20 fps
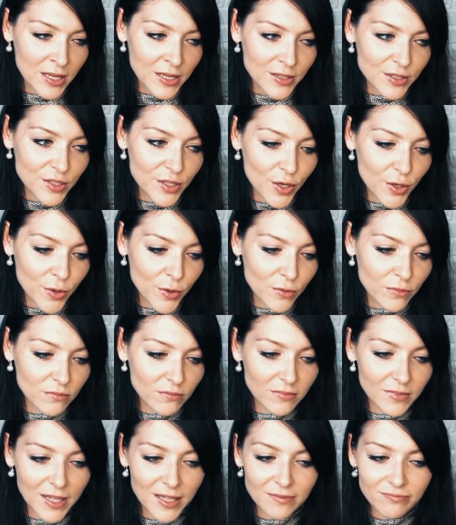So
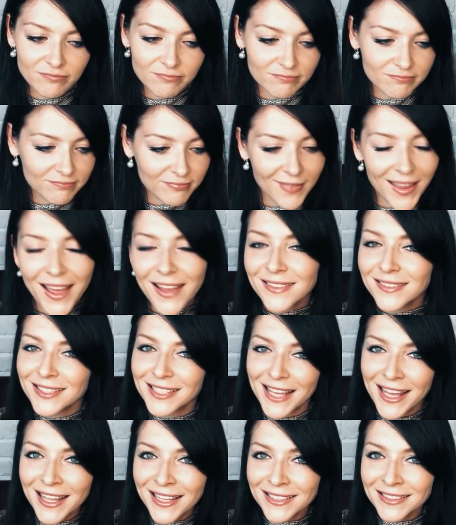that at
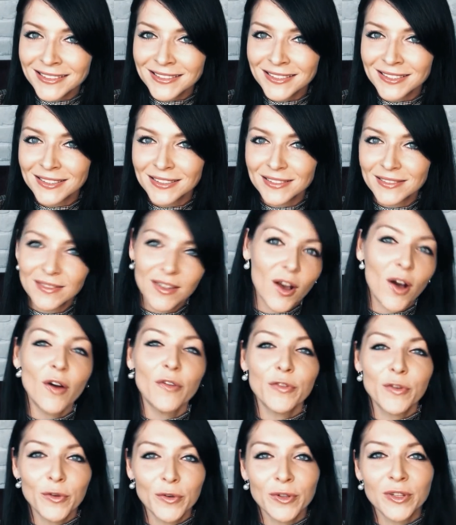the end
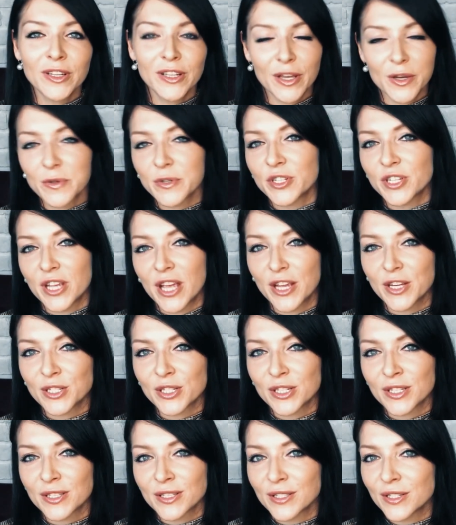of your
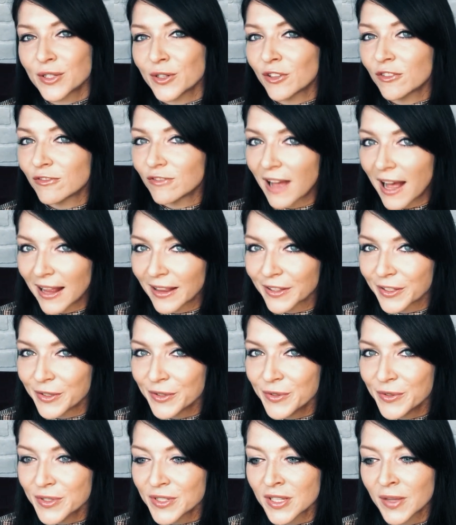negotiations, your
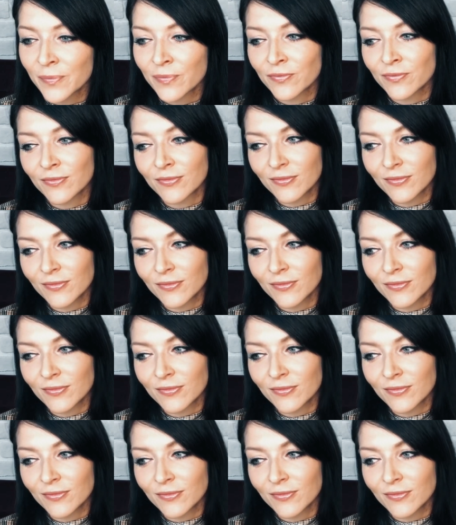values